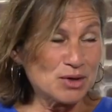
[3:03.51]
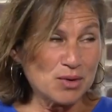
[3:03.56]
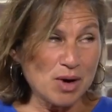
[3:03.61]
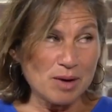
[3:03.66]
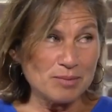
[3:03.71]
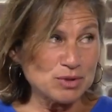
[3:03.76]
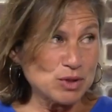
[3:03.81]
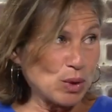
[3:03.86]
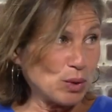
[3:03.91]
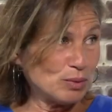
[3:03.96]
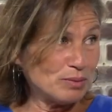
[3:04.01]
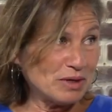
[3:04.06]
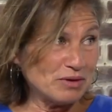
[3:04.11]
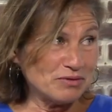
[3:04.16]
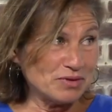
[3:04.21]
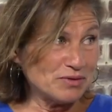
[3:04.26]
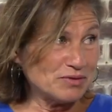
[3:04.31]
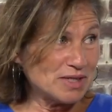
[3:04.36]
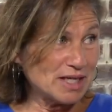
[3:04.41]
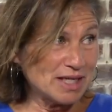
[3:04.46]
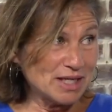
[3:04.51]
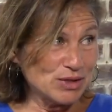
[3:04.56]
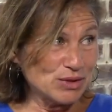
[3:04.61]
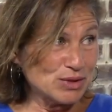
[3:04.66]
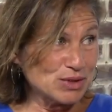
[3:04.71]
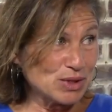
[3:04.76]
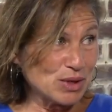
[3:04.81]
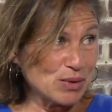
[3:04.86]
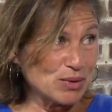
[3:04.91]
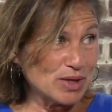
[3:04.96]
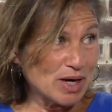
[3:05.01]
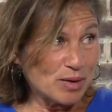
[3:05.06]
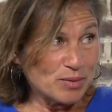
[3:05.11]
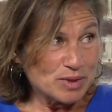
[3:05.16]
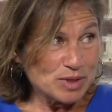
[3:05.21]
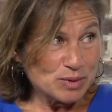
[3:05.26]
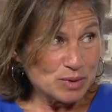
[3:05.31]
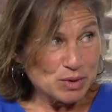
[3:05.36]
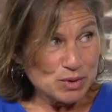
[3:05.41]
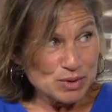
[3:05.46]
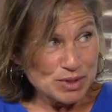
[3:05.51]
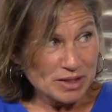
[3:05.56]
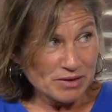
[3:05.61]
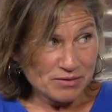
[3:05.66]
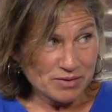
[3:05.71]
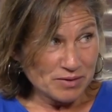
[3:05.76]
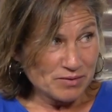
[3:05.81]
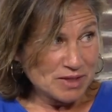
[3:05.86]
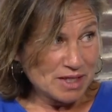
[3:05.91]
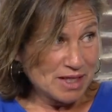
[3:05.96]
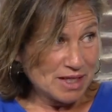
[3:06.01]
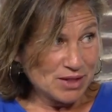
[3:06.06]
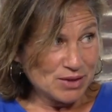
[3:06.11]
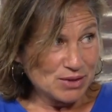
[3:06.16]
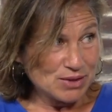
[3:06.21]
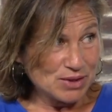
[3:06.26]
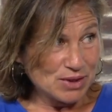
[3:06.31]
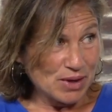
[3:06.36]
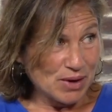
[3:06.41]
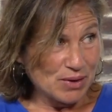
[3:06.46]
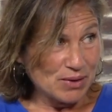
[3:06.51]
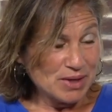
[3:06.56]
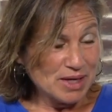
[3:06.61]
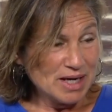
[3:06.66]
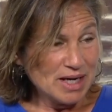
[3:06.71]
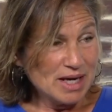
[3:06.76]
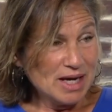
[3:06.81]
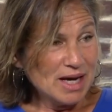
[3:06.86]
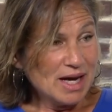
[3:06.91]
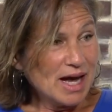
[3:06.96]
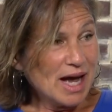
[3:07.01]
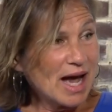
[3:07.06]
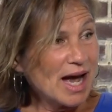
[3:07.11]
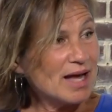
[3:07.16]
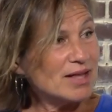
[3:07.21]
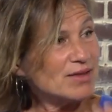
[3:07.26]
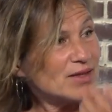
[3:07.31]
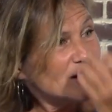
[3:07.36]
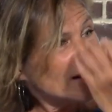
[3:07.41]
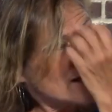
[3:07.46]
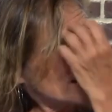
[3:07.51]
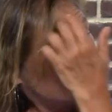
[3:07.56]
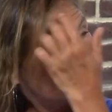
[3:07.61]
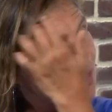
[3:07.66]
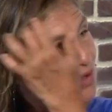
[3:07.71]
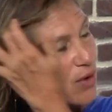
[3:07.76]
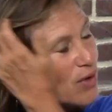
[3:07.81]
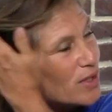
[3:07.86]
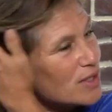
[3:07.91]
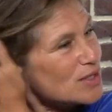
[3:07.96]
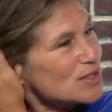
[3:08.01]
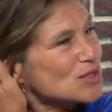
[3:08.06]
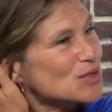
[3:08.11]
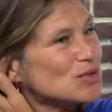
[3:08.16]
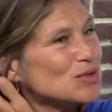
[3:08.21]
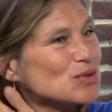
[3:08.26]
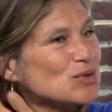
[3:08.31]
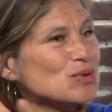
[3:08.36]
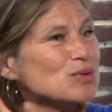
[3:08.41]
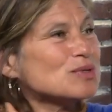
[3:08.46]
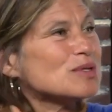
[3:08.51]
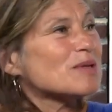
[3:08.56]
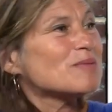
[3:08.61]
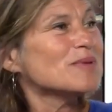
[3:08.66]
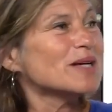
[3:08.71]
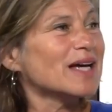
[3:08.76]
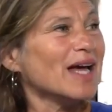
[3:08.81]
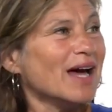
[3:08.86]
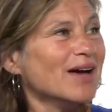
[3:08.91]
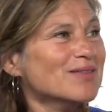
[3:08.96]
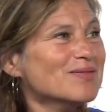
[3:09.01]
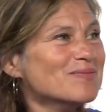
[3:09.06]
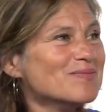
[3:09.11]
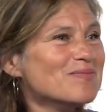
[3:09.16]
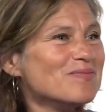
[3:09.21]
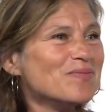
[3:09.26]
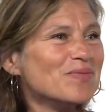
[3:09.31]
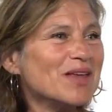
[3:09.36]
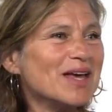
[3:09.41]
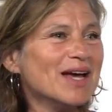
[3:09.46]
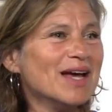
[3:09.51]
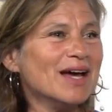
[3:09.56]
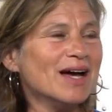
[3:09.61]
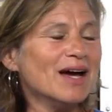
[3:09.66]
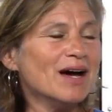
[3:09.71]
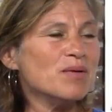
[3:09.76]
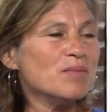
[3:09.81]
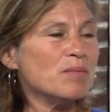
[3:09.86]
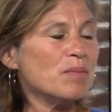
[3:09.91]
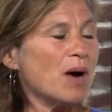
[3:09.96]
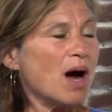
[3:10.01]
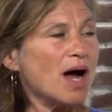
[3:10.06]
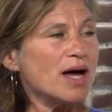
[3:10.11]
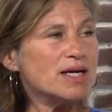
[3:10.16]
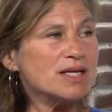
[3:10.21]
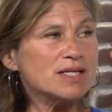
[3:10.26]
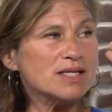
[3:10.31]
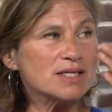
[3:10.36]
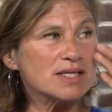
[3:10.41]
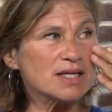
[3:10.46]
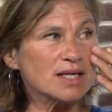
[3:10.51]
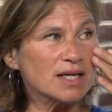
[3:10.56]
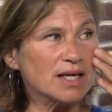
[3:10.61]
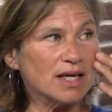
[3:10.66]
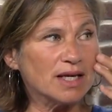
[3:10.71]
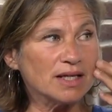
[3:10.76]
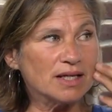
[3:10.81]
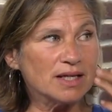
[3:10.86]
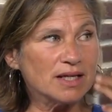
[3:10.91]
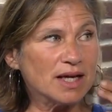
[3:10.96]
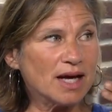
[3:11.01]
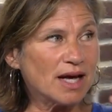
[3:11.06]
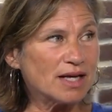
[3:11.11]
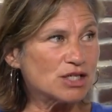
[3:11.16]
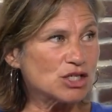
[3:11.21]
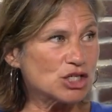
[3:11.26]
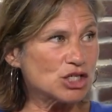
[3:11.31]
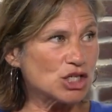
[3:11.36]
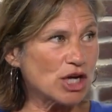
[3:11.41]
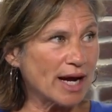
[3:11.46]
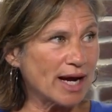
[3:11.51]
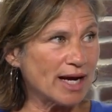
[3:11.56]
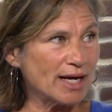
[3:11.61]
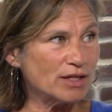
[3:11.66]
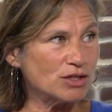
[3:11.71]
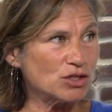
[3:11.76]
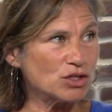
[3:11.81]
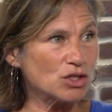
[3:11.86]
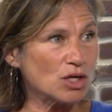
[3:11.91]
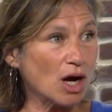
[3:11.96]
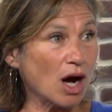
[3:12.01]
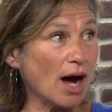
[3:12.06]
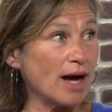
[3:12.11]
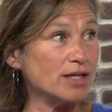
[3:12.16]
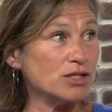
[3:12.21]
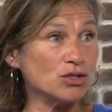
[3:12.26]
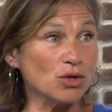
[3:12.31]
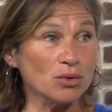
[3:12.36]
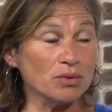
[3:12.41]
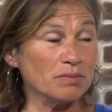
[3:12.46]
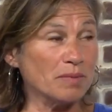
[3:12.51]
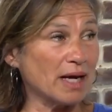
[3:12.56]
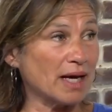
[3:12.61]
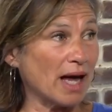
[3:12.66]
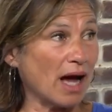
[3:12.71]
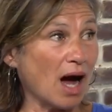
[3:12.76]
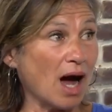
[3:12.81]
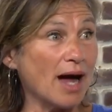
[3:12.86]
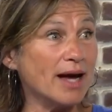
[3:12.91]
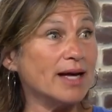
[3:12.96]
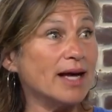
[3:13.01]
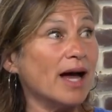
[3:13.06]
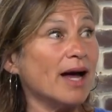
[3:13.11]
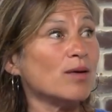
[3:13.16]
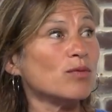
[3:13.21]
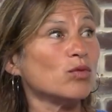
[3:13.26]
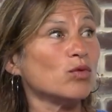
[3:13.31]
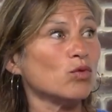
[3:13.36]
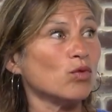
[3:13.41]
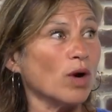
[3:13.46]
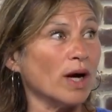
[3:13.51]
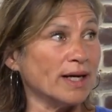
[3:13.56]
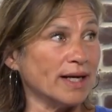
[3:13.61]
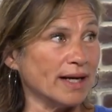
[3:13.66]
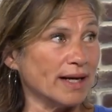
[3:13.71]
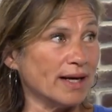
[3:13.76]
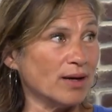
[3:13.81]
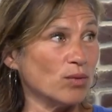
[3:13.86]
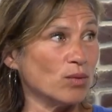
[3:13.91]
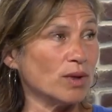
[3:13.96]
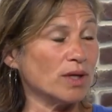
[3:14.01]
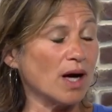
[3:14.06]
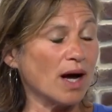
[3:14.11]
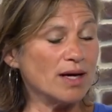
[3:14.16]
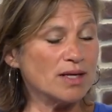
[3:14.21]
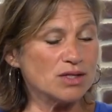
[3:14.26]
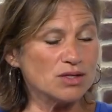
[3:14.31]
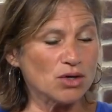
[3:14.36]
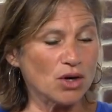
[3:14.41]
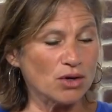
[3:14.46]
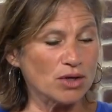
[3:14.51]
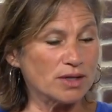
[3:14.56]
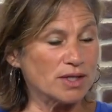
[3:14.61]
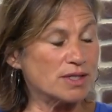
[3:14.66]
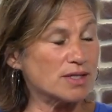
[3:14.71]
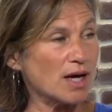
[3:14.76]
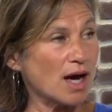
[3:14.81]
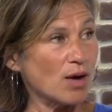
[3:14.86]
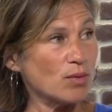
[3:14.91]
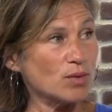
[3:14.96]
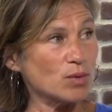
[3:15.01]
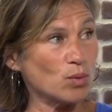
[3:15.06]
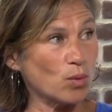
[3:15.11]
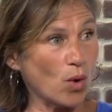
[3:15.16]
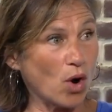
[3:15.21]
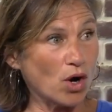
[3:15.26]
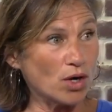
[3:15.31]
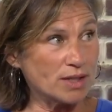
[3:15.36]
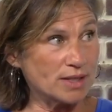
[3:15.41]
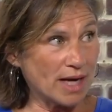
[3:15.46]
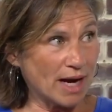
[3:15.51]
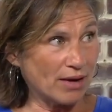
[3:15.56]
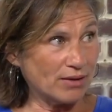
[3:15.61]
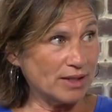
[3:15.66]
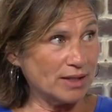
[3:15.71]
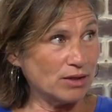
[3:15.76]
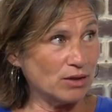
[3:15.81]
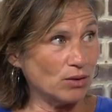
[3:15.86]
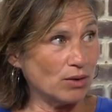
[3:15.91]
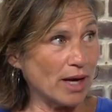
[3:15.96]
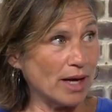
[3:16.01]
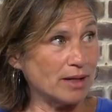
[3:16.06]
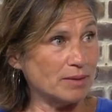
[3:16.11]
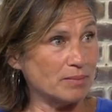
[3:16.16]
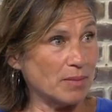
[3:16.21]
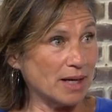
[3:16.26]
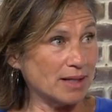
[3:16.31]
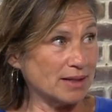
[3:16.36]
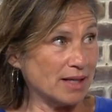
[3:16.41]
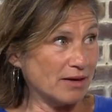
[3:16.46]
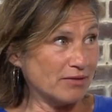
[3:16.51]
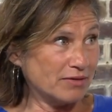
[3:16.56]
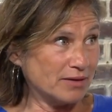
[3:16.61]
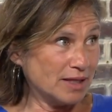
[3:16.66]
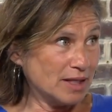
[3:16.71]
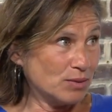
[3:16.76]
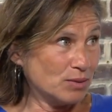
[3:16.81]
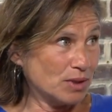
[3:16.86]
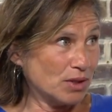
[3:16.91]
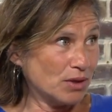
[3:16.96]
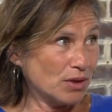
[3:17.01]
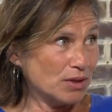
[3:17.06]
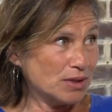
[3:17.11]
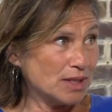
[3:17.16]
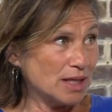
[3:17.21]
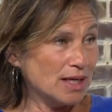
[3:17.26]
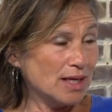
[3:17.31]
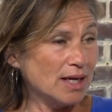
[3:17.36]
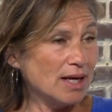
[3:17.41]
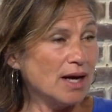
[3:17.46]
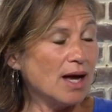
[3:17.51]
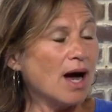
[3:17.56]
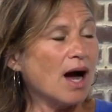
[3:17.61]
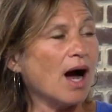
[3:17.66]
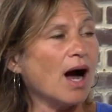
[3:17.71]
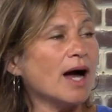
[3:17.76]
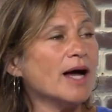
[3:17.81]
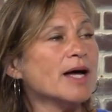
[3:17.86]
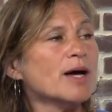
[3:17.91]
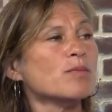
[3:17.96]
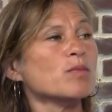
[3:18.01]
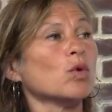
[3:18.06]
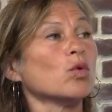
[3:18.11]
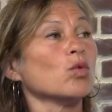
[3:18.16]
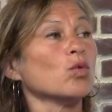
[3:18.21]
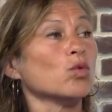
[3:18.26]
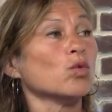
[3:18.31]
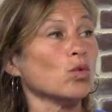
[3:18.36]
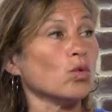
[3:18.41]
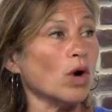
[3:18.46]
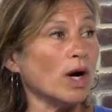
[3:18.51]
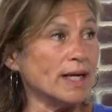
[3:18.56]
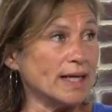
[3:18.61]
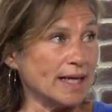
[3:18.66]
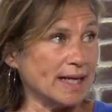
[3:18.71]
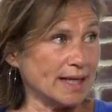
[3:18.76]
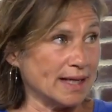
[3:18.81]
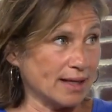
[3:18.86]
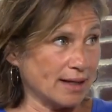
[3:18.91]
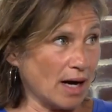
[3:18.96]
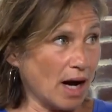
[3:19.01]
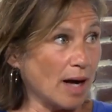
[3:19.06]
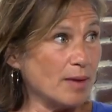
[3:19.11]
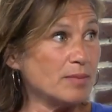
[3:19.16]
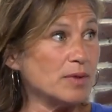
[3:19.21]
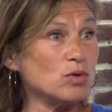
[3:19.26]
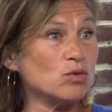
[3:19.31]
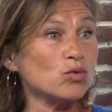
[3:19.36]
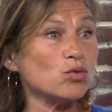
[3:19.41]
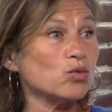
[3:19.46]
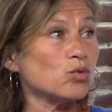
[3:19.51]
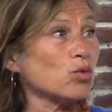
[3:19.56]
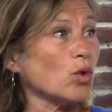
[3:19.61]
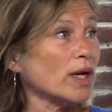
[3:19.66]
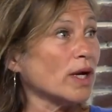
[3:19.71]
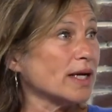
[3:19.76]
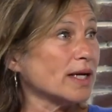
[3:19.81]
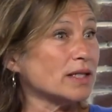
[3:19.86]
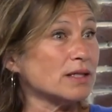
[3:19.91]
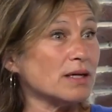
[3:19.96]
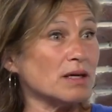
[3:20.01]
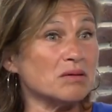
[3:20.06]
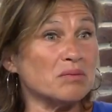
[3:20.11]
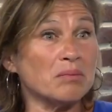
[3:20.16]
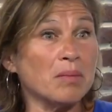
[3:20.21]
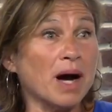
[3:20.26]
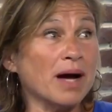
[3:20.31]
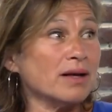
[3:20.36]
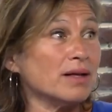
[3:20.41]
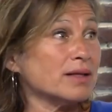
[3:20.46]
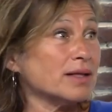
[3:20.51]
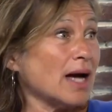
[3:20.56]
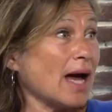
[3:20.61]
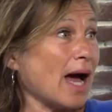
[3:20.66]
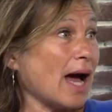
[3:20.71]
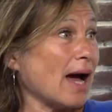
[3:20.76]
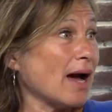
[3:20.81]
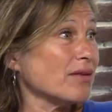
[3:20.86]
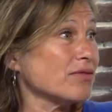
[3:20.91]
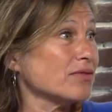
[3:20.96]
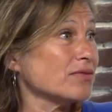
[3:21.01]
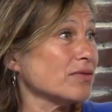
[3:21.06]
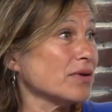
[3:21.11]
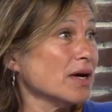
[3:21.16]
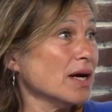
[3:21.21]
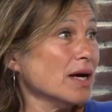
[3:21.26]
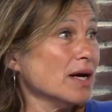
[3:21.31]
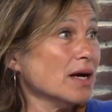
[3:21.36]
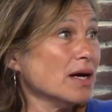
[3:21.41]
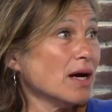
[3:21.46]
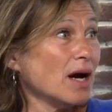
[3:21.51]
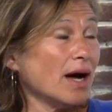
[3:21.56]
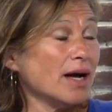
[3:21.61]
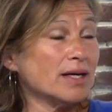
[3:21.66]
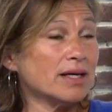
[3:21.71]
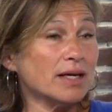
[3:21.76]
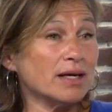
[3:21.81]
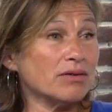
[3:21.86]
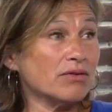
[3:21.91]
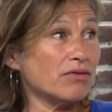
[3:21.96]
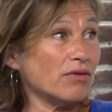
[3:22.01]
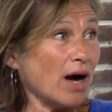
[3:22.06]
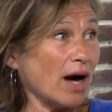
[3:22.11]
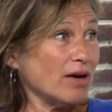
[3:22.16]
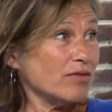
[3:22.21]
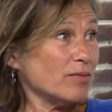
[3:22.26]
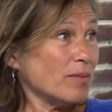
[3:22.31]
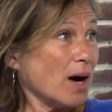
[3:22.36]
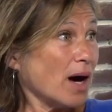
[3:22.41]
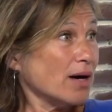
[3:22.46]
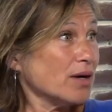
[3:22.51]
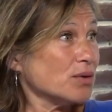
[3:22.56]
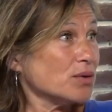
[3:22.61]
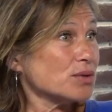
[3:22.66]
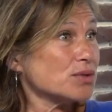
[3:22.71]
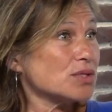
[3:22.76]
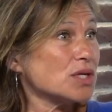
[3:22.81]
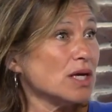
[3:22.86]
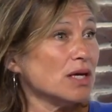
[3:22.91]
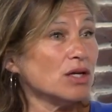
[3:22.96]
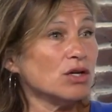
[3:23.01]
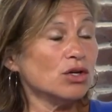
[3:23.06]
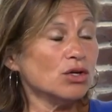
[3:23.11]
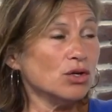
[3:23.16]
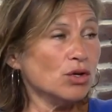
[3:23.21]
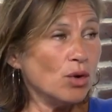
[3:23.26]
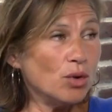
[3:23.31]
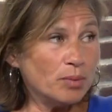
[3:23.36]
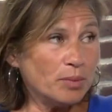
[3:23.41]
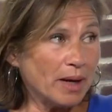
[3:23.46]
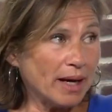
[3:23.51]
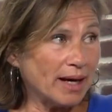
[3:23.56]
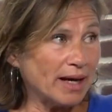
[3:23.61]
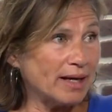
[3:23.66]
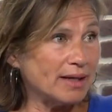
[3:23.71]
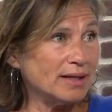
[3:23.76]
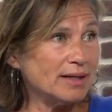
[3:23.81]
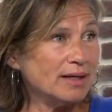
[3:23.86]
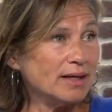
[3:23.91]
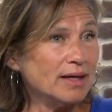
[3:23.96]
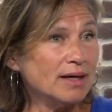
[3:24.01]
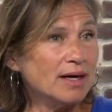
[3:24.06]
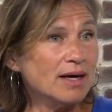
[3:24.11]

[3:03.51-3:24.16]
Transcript: Naram told me 15 years ago that I was using 15 years ago, and then I started to use them again, my skin has changed. I am running. When I started this, I would walk downhill and my left knee would hurt. I am running. I mean running 1.5 miles, hiking 5 miles, no pain.